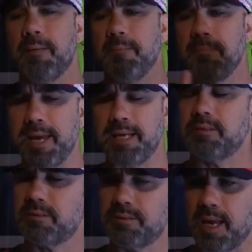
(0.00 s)
make
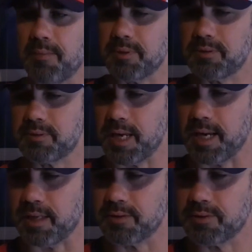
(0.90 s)
the same
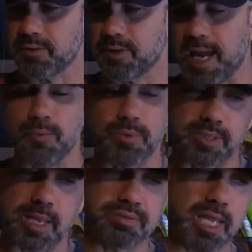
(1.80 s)
mistakes, and
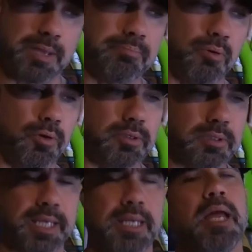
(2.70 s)
when they play
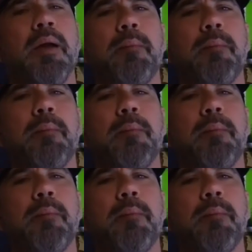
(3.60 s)
poorly